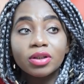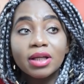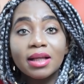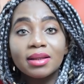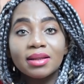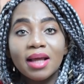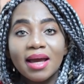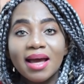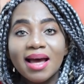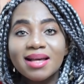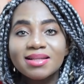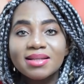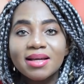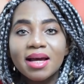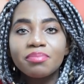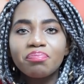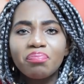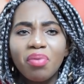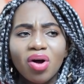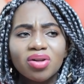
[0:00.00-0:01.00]
the entire
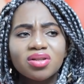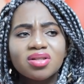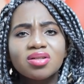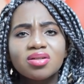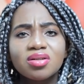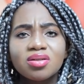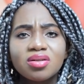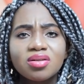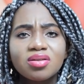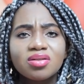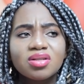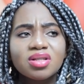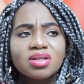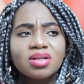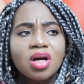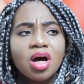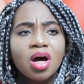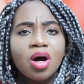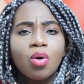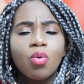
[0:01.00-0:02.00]
set,
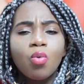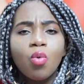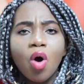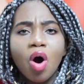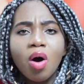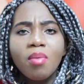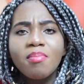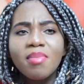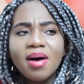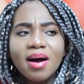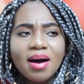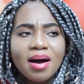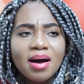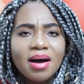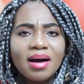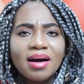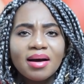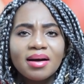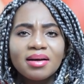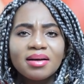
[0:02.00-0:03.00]
bottles,
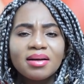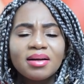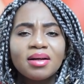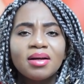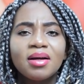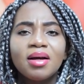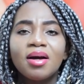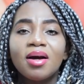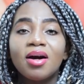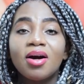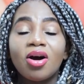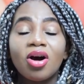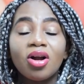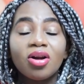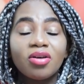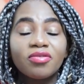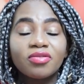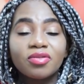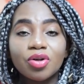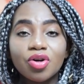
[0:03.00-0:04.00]
warmer,
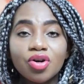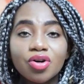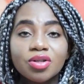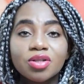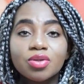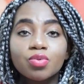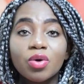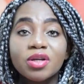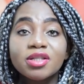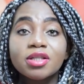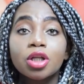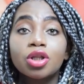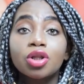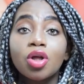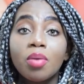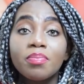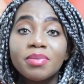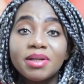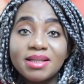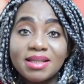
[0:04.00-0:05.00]
all of those, was the
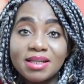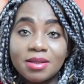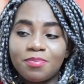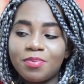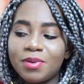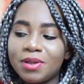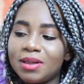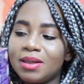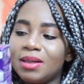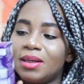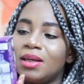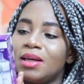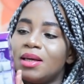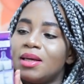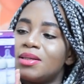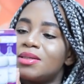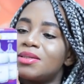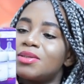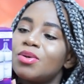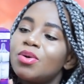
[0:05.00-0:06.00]
Tommy Tippy.
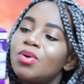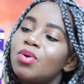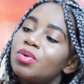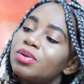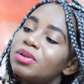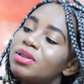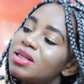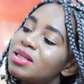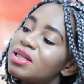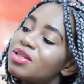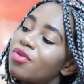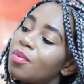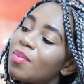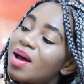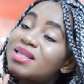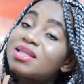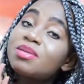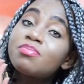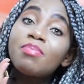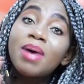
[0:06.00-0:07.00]
So this is from
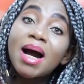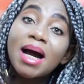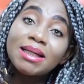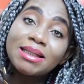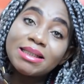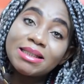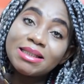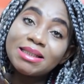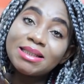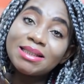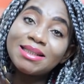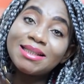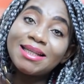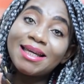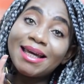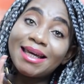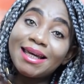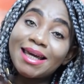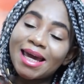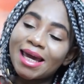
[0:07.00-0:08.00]
Auntie Marlene
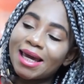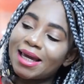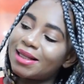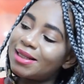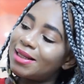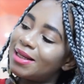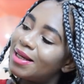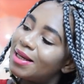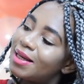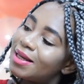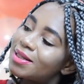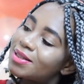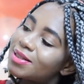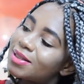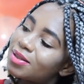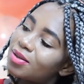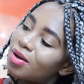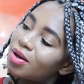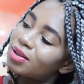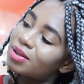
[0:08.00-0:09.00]
again.
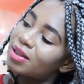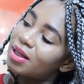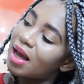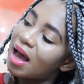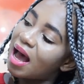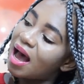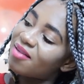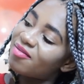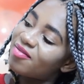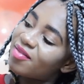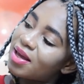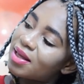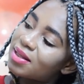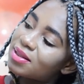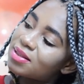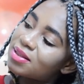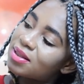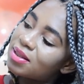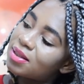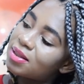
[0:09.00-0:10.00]
She got the
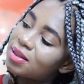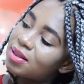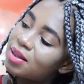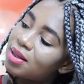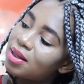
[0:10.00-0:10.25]
Avent